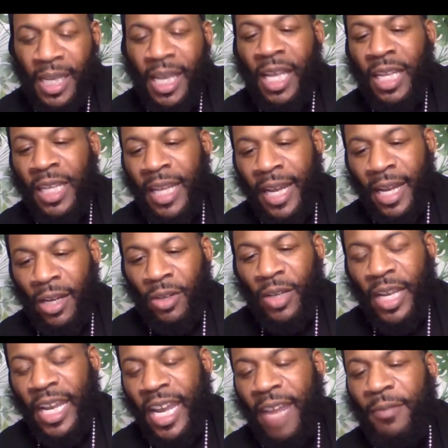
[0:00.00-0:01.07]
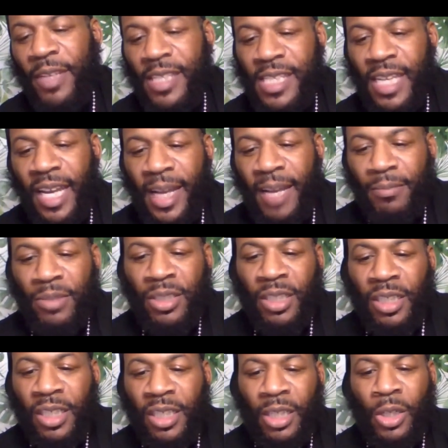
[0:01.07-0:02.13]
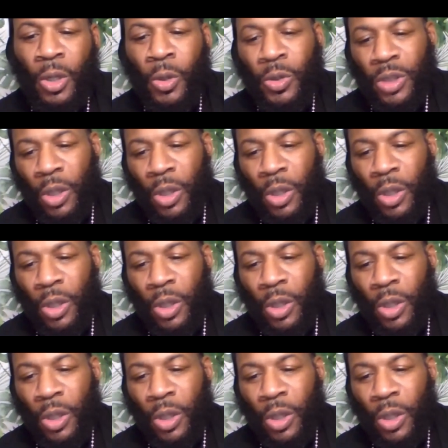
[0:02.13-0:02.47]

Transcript: Now, every time Doug goes on